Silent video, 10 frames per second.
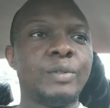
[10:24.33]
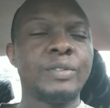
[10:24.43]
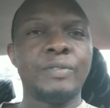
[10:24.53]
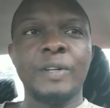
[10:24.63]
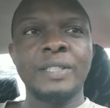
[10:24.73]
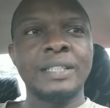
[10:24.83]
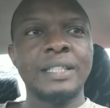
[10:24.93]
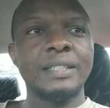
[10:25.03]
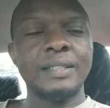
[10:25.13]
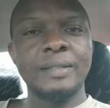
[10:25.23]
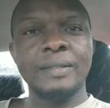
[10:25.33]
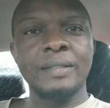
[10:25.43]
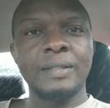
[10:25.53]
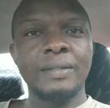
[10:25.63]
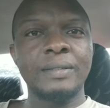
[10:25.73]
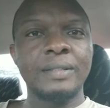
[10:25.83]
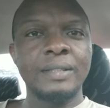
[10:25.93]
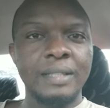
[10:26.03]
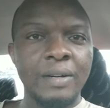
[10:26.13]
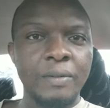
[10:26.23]
whose fault is it?
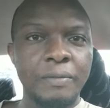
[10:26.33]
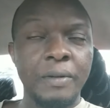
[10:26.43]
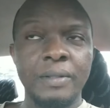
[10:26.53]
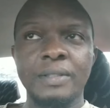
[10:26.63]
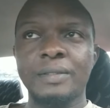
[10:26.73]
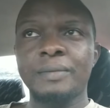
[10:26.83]
It's their own fault.